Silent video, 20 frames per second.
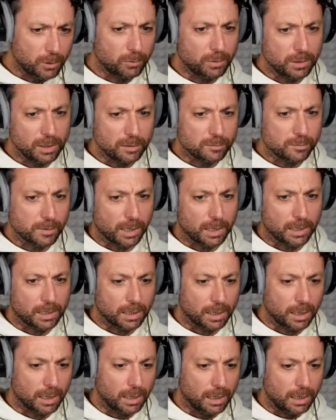Things like
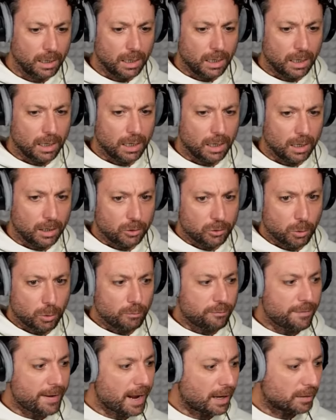grow
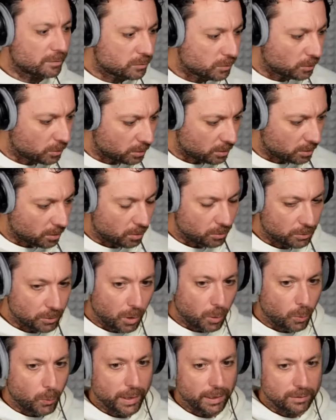fast or
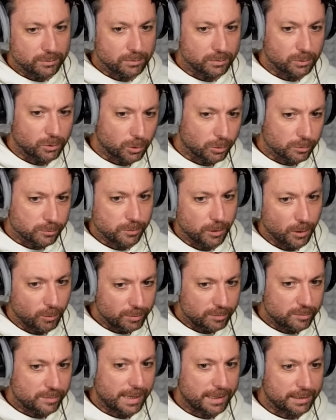no, wait, grow slow
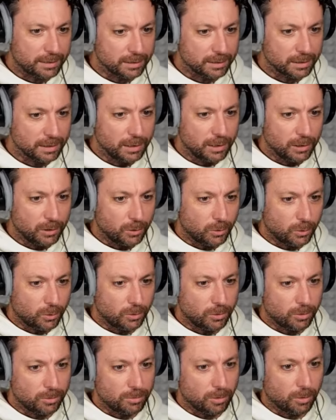and steady,
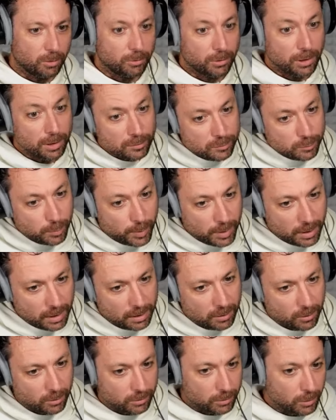or raise
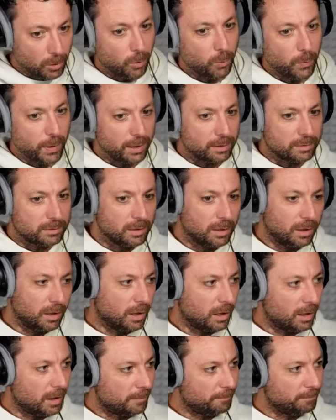big or no, wait,
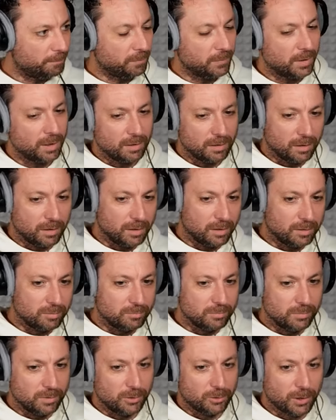
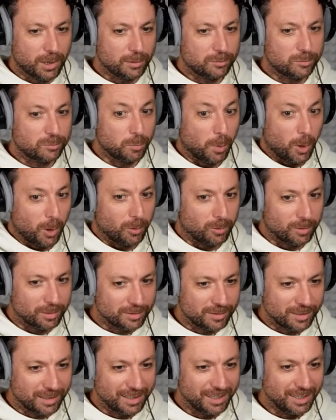raise small,
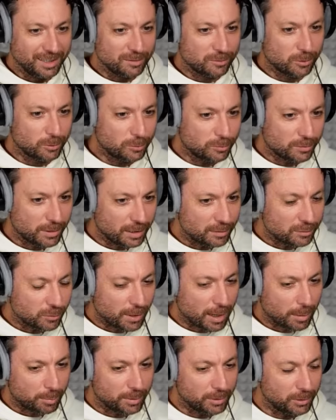so you stay
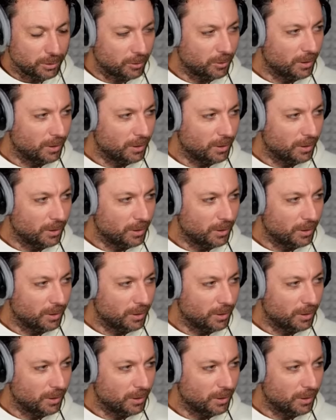scrappy.